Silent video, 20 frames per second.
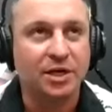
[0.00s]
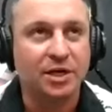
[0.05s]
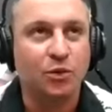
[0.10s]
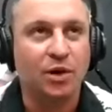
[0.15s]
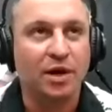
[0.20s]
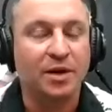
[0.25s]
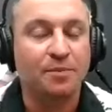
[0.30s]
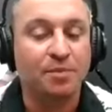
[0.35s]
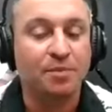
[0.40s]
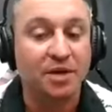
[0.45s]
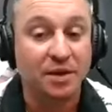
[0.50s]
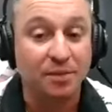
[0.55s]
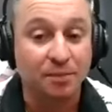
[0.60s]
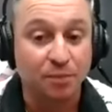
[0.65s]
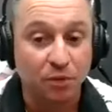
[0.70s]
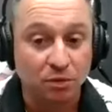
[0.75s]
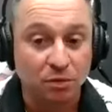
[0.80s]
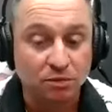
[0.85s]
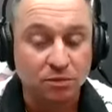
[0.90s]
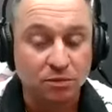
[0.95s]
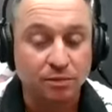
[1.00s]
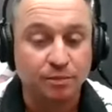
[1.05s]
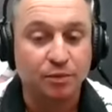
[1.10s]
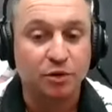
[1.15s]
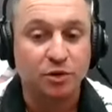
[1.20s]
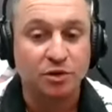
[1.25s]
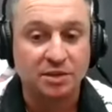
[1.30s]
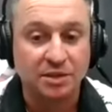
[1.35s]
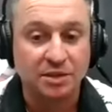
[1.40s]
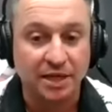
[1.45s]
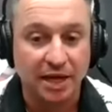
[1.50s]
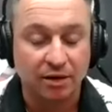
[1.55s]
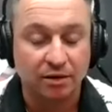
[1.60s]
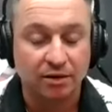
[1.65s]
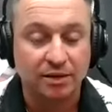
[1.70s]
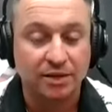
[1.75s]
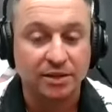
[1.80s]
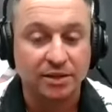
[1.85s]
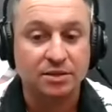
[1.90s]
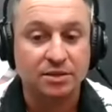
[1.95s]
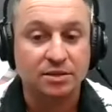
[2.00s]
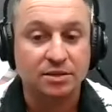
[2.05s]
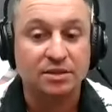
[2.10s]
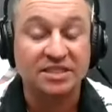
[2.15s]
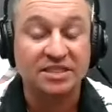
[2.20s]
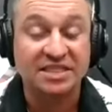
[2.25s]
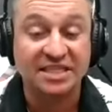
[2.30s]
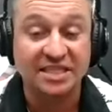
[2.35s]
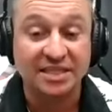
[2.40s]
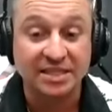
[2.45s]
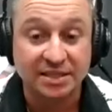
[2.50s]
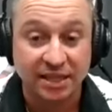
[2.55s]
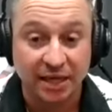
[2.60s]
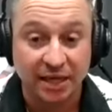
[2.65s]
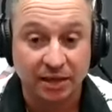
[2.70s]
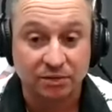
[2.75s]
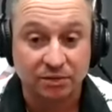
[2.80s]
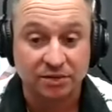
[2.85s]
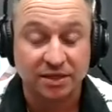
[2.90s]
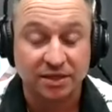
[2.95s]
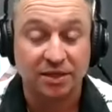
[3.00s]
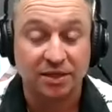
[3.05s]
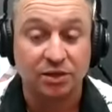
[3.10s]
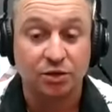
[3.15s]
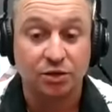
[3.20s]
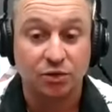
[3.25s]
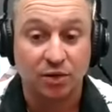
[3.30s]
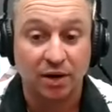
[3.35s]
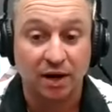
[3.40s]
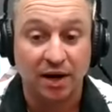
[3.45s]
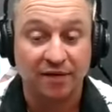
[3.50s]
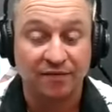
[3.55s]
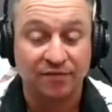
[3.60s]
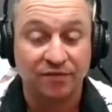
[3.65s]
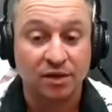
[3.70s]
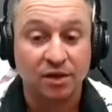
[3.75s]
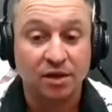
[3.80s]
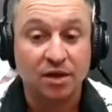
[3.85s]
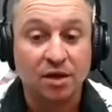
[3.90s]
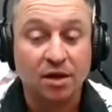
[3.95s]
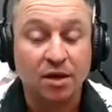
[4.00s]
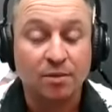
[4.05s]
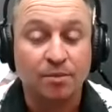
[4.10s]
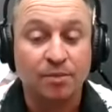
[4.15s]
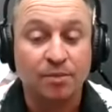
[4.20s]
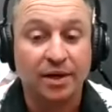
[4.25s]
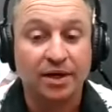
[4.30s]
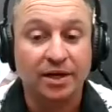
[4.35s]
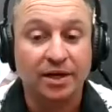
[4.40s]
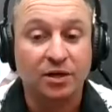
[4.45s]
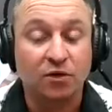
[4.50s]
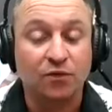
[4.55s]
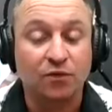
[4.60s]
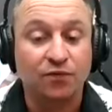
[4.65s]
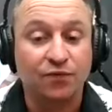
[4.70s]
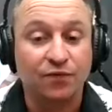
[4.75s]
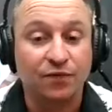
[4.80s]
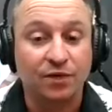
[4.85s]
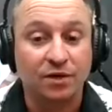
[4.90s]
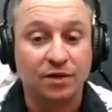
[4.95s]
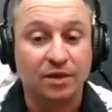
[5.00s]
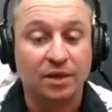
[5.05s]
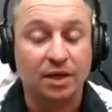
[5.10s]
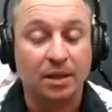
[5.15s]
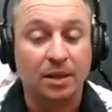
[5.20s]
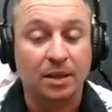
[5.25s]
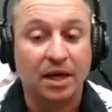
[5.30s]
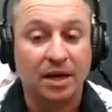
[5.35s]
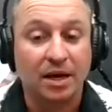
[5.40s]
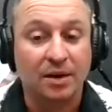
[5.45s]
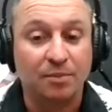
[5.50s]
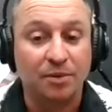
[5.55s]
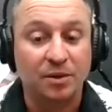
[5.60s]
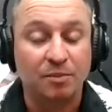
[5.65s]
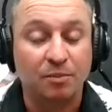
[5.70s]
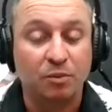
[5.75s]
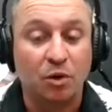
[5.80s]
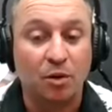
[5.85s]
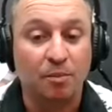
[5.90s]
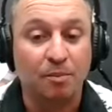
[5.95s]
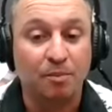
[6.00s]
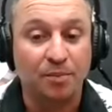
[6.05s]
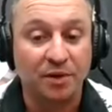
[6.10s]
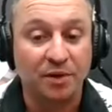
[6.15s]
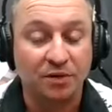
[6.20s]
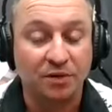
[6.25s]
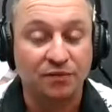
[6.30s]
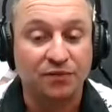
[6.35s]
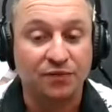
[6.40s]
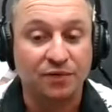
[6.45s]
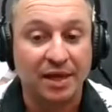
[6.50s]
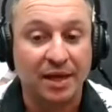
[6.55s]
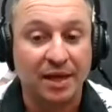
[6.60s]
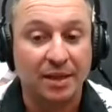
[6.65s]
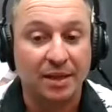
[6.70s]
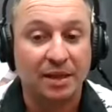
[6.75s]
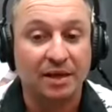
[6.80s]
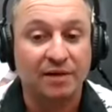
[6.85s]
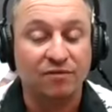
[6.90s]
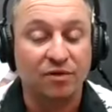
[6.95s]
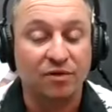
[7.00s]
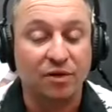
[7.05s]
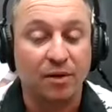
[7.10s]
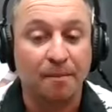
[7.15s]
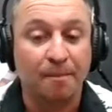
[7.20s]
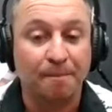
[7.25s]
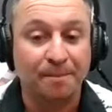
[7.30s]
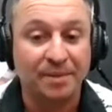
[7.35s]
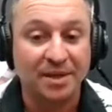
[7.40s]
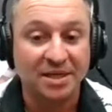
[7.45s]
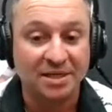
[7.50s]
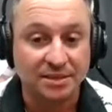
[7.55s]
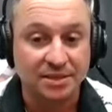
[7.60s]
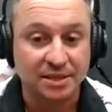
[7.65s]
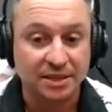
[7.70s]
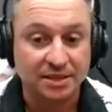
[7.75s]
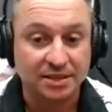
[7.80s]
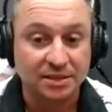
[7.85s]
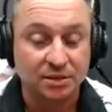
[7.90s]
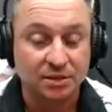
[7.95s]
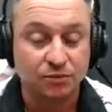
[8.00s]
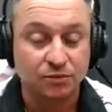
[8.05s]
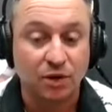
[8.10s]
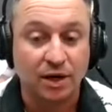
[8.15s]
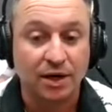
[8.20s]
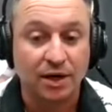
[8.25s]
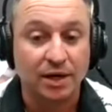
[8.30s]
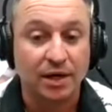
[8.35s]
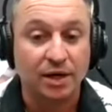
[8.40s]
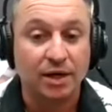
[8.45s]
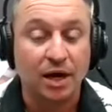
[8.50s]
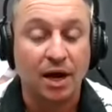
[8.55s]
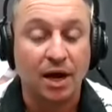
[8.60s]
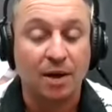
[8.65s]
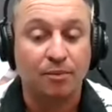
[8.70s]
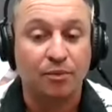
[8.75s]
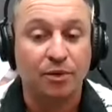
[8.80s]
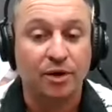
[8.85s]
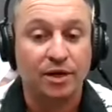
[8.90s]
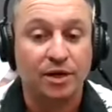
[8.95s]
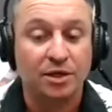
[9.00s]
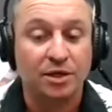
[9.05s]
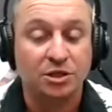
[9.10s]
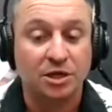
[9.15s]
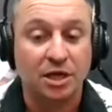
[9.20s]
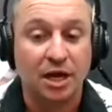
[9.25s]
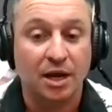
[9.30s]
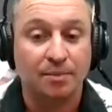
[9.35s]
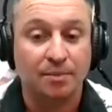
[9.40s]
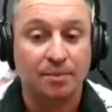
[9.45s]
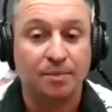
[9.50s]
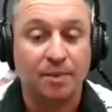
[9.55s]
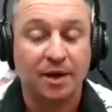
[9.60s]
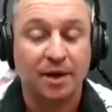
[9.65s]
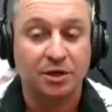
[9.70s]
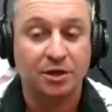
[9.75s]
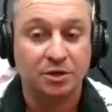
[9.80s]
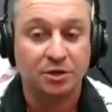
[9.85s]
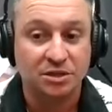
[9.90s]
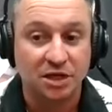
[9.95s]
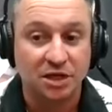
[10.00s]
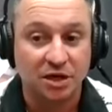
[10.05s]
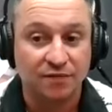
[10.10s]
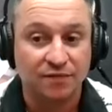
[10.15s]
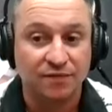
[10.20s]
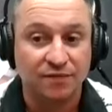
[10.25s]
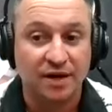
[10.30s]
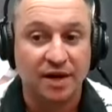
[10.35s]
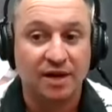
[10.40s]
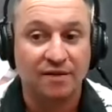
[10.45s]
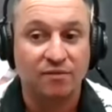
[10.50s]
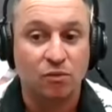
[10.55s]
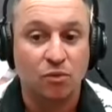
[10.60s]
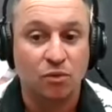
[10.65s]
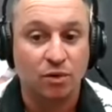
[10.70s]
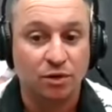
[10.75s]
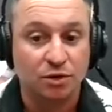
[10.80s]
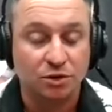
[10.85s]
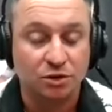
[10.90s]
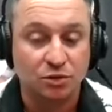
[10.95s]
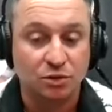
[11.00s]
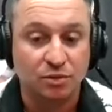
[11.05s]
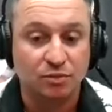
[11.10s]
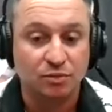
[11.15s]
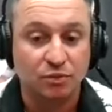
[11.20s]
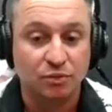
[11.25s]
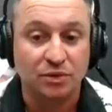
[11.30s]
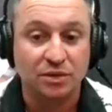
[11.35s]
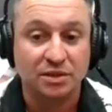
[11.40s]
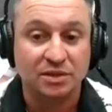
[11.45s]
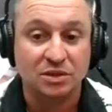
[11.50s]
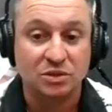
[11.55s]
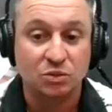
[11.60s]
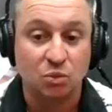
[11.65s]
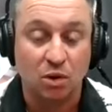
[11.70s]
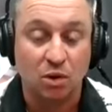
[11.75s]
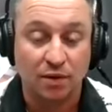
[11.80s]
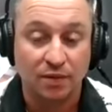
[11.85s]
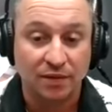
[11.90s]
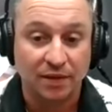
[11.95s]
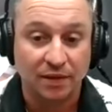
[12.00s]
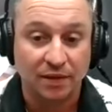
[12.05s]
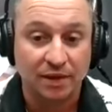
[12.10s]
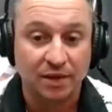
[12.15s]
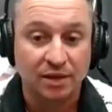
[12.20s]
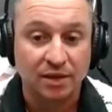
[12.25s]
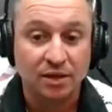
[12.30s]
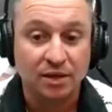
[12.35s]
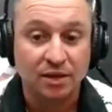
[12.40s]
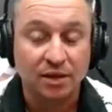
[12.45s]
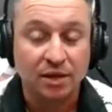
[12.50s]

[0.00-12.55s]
and great people, personalities, detailers at their craft, but I don't feel that a lot of people are built for that level of business. Running and operating a shop by yourself and having one or two employees is one thing,